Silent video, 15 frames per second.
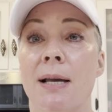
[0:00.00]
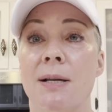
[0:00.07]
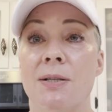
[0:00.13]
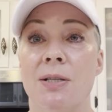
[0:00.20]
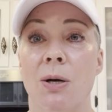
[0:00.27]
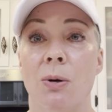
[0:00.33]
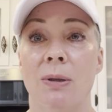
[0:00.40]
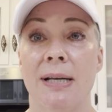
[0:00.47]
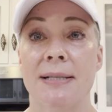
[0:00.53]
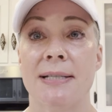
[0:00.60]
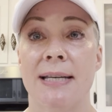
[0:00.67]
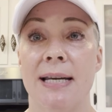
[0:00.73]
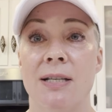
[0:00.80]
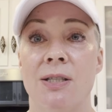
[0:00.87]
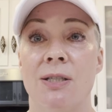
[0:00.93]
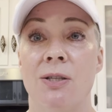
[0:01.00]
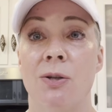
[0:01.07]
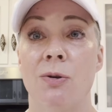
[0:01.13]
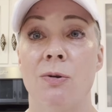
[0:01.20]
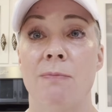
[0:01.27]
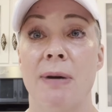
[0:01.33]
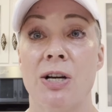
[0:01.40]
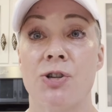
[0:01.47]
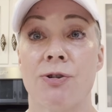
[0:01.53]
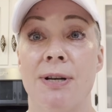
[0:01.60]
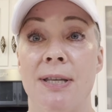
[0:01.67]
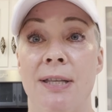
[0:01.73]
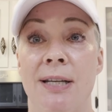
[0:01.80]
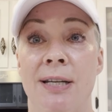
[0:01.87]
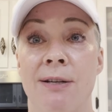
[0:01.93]
So let's get to
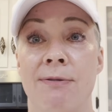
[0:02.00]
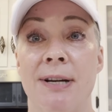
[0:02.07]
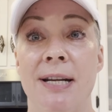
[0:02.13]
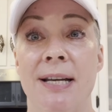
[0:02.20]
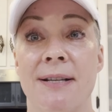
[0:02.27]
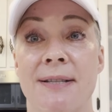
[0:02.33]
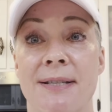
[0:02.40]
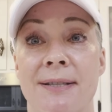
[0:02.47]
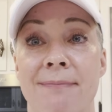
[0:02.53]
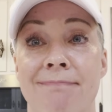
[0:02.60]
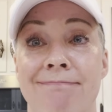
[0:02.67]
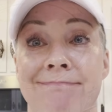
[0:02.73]
measuring the ingredients.